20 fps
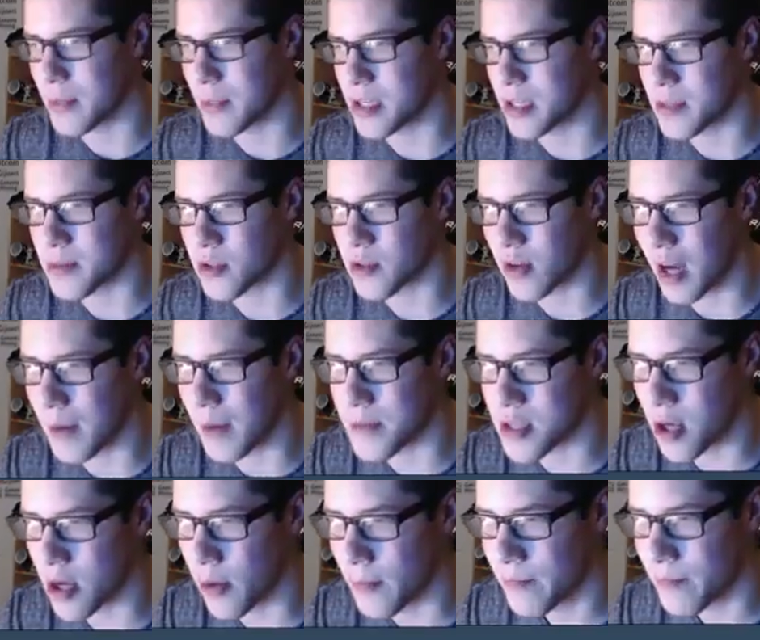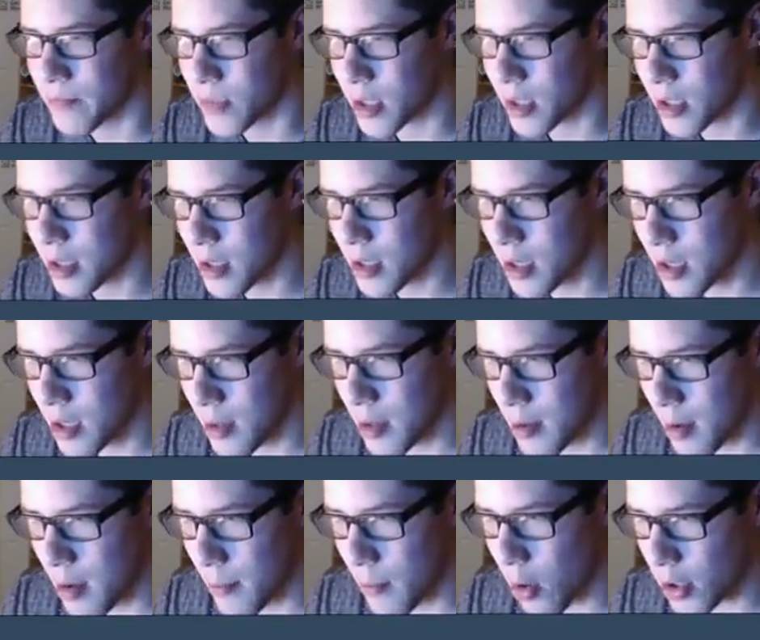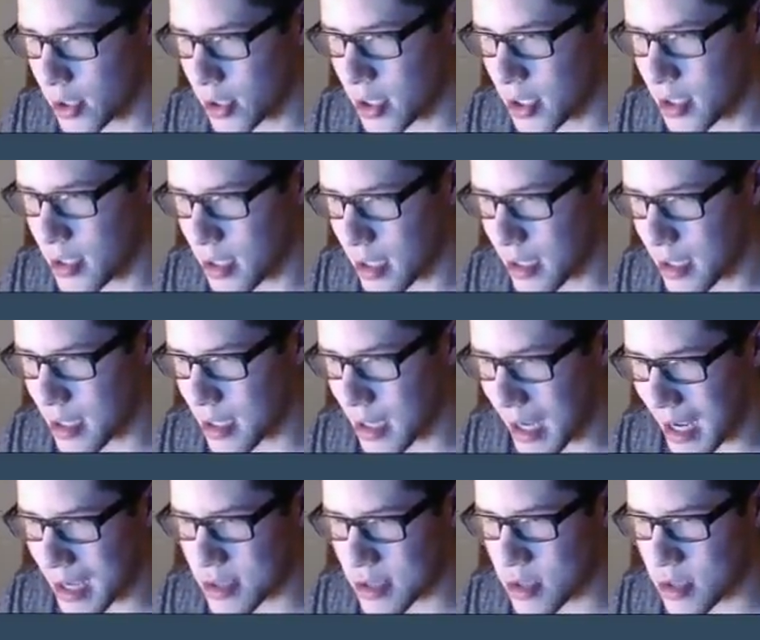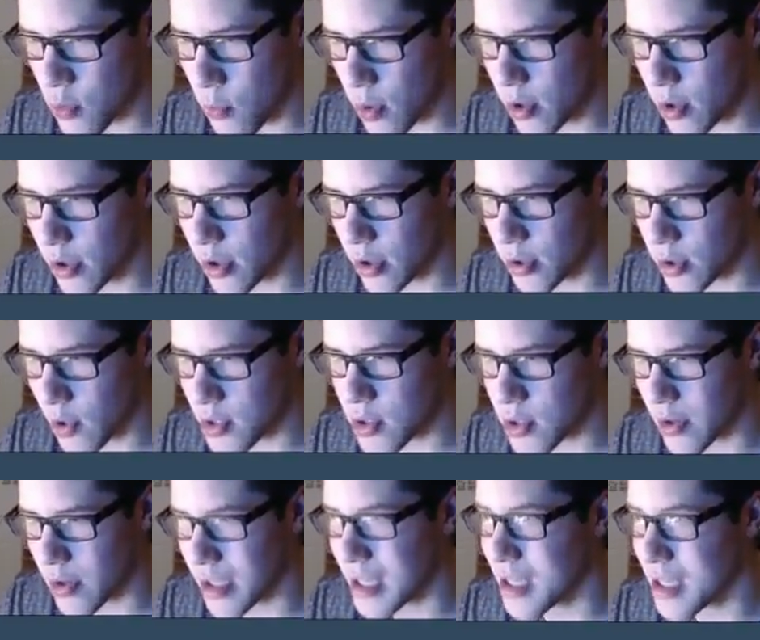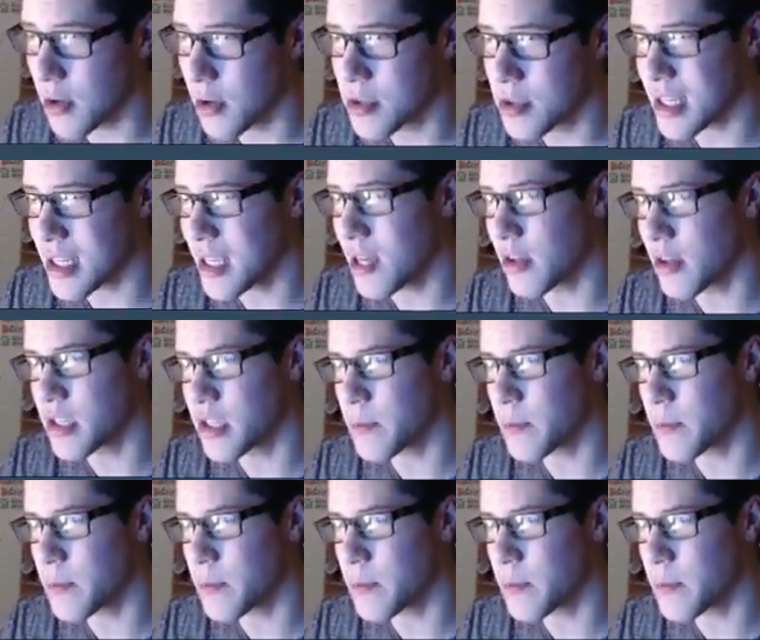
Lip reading: be subscribed. So Martin asked, what are your thoughts on EOS? EOS,